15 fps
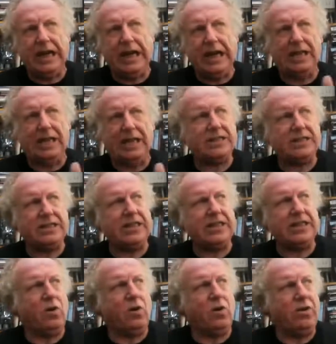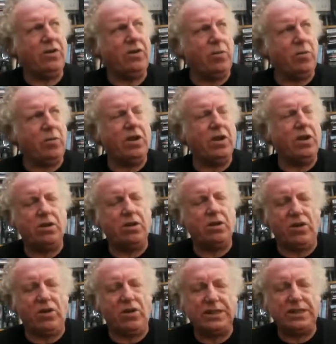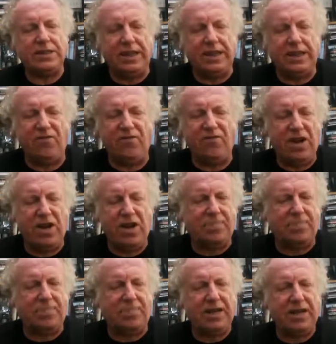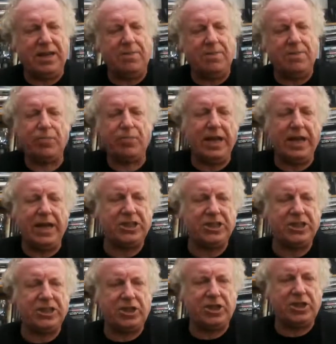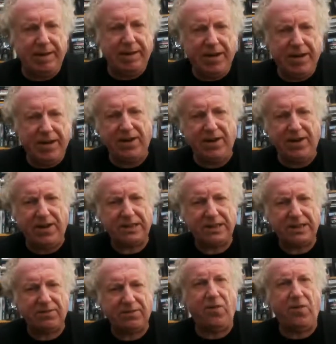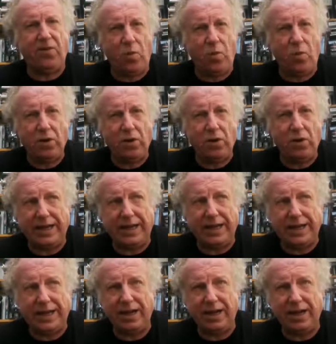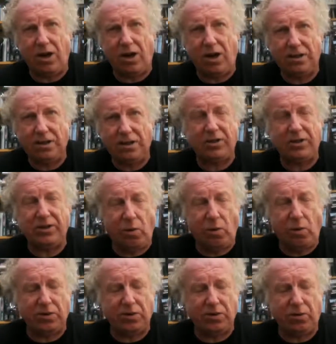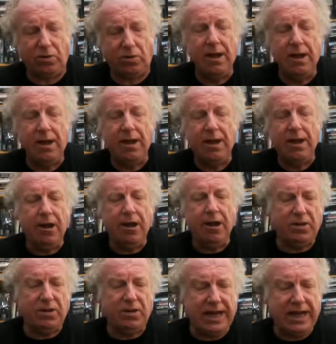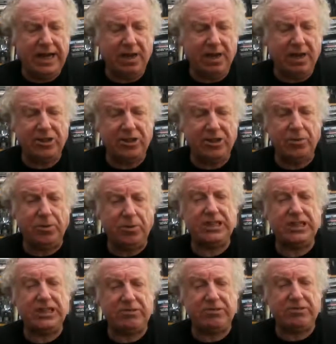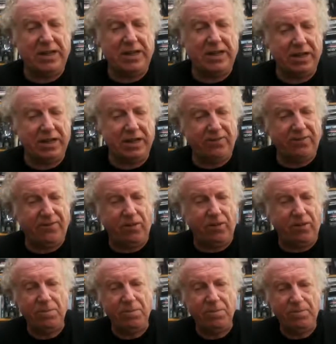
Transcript: I think it's it's called the New Earth Conference, and it's a it's been a, an extremely advanced, forward-thinking conference in Warsaw, put together by two extremely delightful,